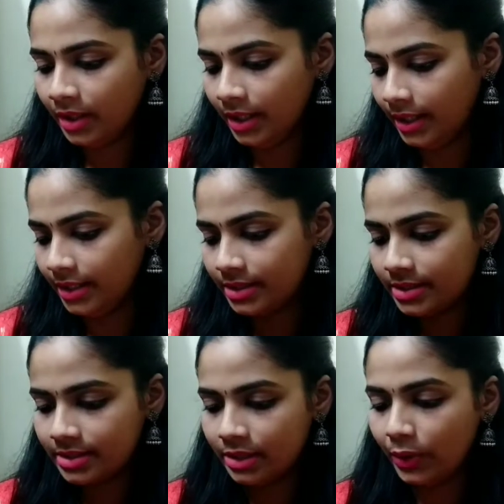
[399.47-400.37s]
It
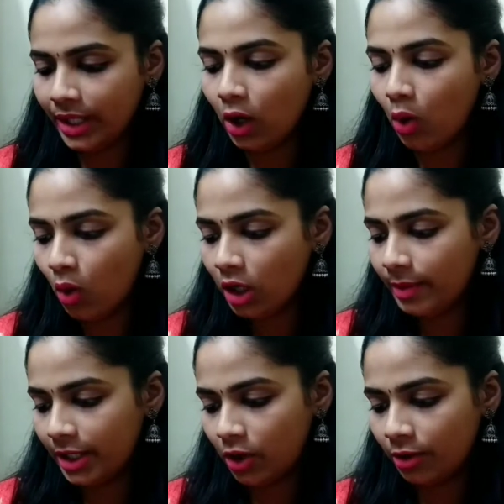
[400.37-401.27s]
is looking old
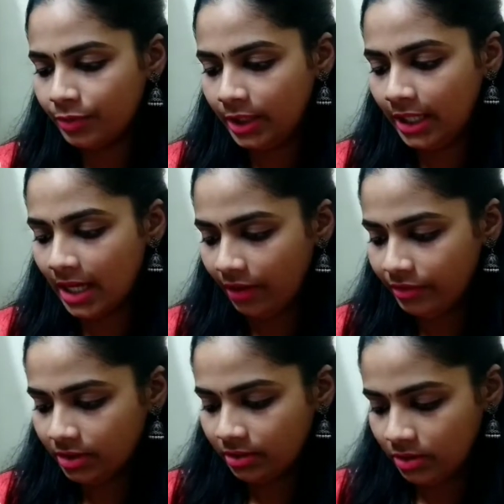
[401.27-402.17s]
but not pre-loved.
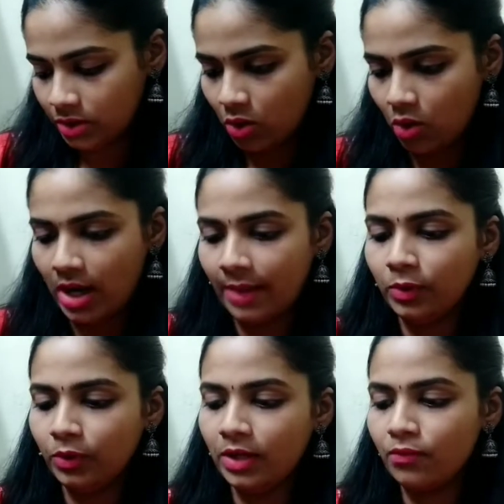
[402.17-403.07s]
So I'm
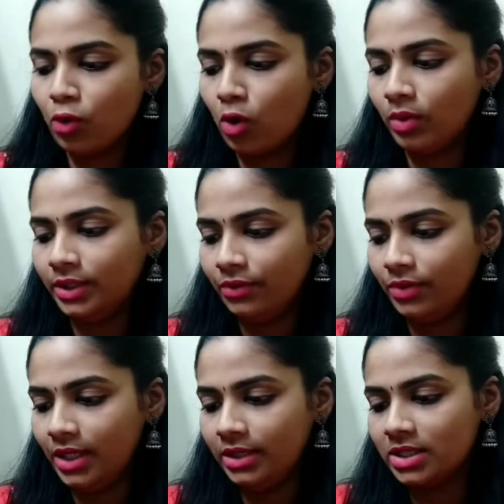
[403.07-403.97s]
looking forward and
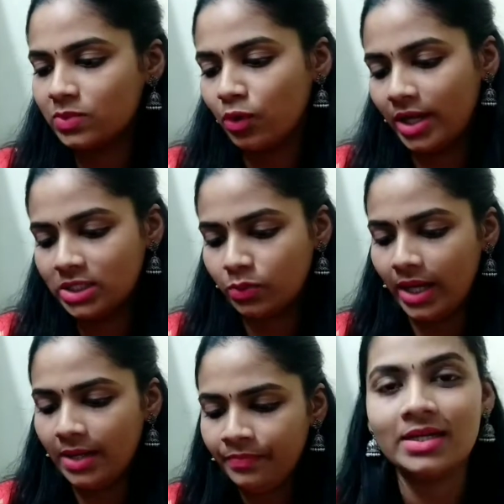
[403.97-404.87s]
reading this book as
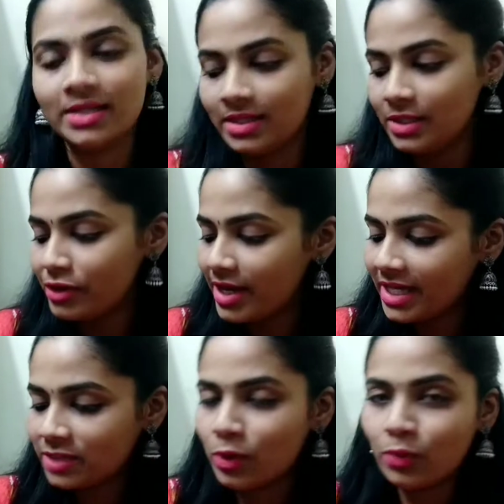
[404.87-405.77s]
well. So the
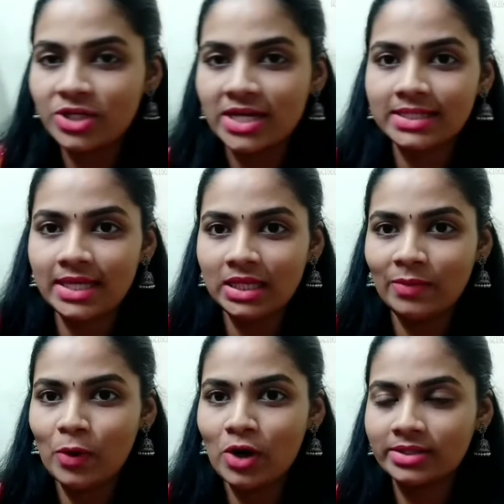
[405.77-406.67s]
next book which I see in the
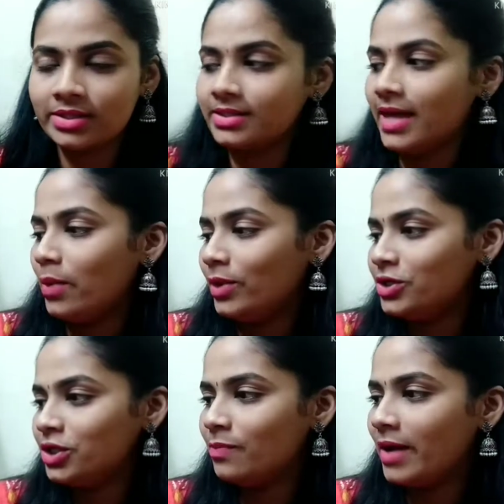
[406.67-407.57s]
box is
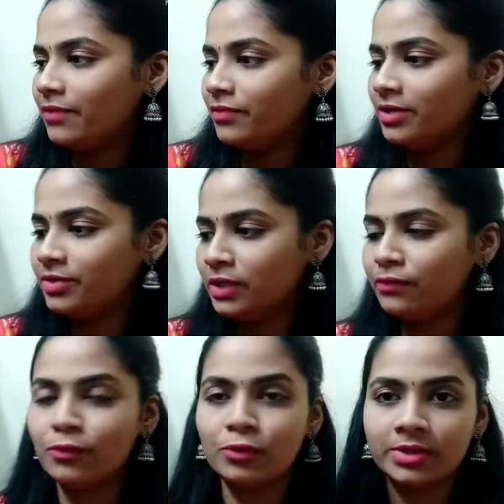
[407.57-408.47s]
Avenger by Frederick
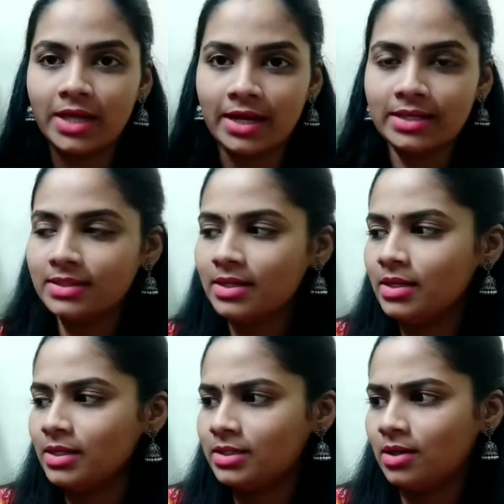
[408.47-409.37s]
Forsyth.
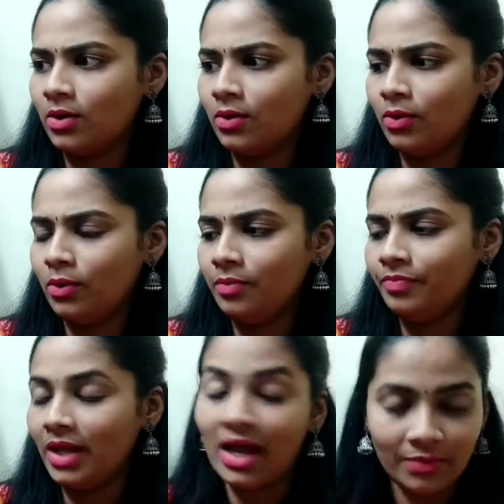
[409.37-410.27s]
So
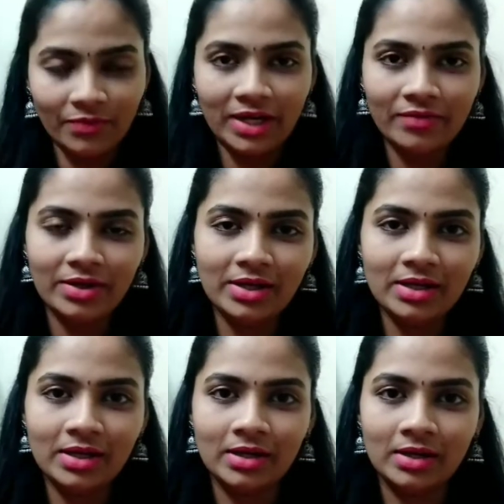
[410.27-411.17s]
I'm very
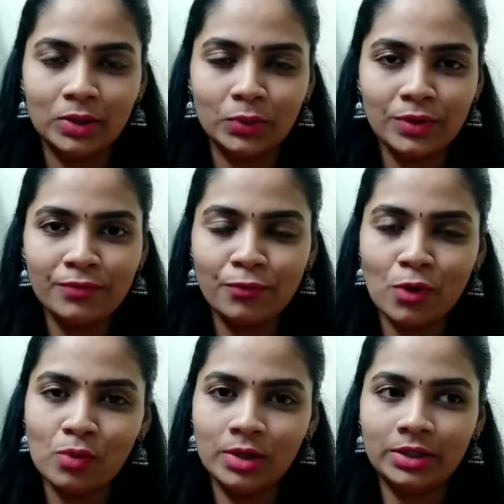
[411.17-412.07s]
very uh, looking
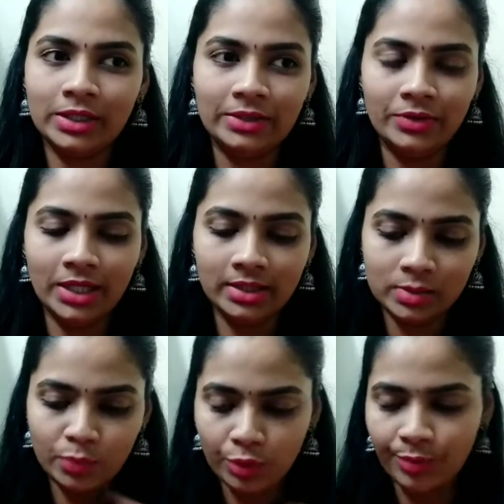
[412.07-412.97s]
forward in reading this
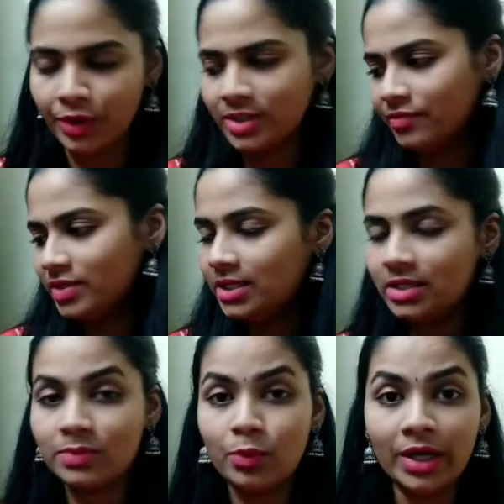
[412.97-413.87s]
book because I've seen
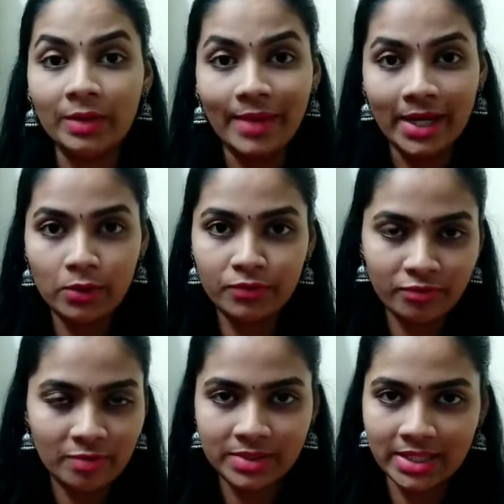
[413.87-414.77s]
this book in many of the
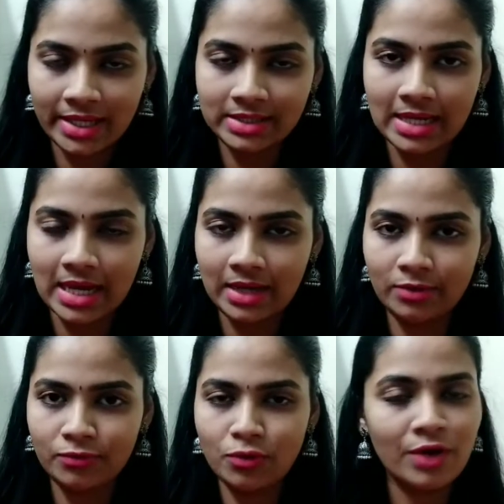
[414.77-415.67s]
websites
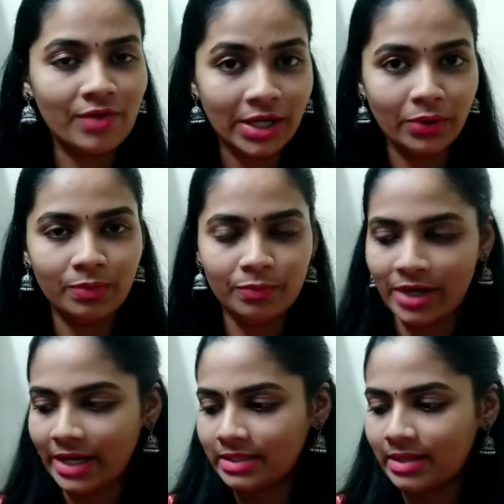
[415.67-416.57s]
and for a very good
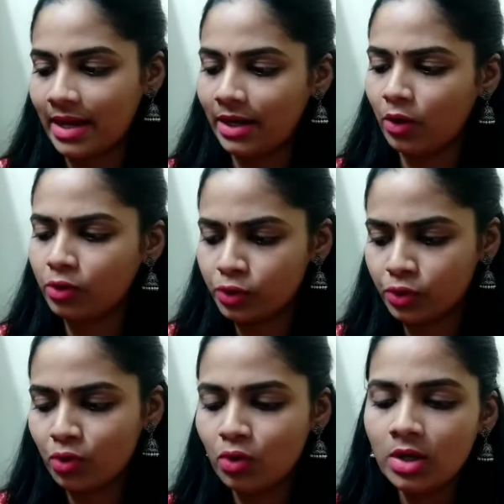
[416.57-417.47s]
price and
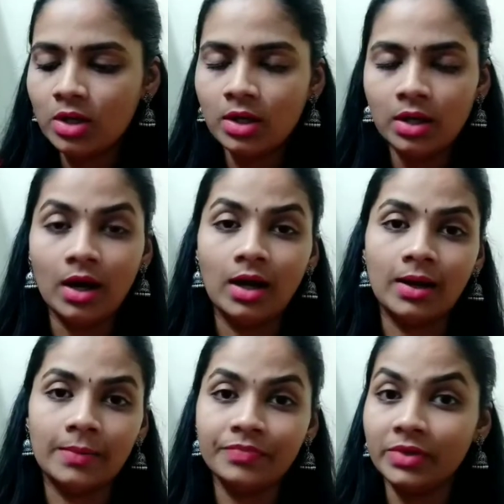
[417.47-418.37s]
also
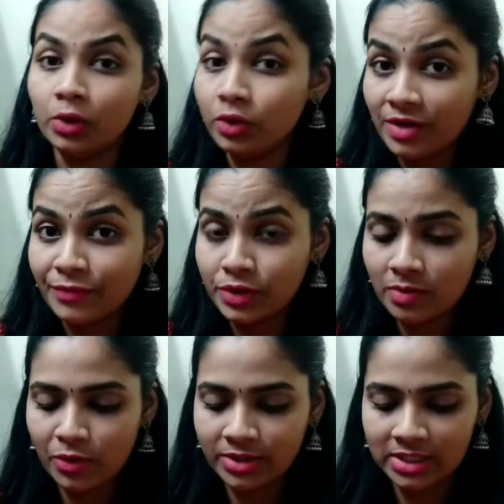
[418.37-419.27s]
um, good reviews
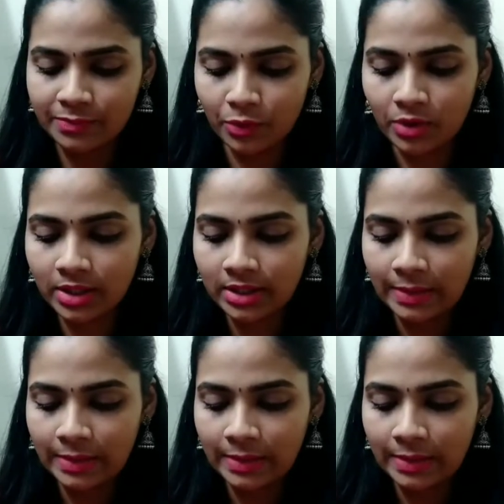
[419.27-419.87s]
about this book.